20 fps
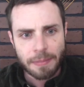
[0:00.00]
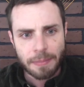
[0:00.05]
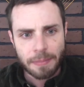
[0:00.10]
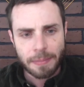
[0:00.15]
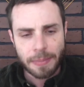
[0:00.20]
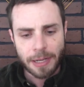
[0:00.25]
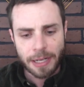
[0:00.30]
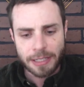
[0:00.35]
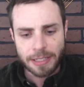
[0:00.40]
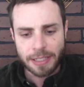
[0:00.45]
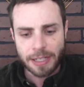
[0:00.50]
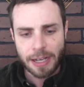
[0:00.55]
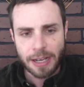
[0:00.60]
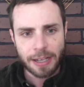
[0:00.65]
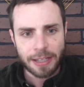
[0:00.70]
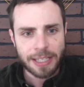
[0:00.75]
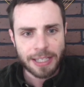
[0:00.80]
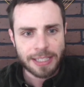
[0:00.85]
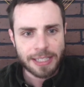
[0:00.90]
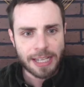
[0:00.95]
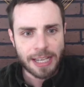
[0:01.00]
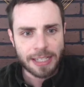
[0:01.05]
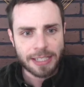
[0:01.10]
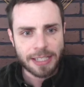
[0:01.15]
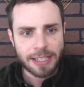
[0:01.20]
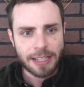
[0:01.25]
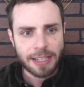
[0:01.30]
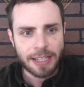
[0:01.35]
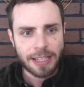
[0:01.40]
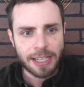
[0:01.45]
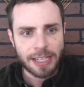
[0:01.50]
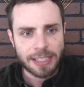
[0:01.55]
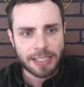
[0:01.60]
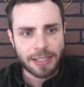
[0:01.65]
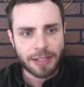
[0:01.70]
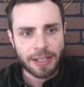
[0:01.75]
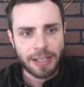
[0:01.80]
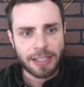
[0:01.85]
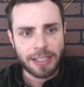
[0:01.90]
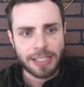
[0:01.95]
But he says this
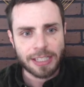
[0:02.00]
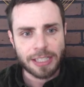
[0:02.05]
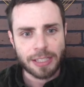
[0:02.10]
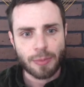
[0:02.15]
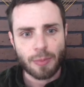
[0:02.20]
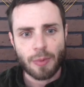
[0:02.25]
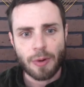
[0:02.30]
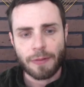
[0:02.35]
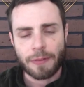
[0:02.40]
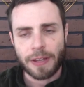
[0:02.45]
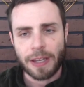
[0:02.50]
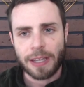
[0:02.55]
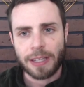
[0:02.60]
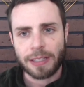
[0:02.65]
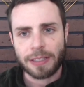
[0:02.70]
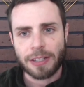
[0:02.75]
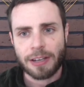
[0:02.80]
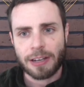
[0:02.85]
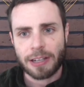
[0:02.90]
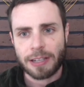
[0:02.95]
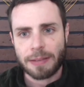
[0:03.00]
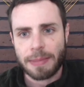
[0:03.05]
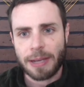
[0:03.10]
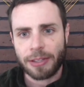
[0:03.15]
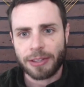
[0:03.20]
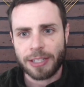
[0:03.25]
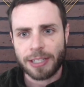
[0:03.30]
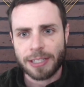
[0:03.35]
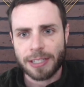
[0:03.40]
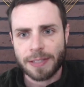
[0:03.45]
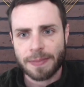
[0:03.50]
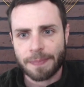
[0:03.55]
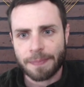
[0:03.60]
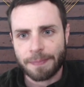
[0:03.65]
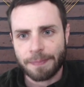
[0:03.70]
is Wolfgang talking about this.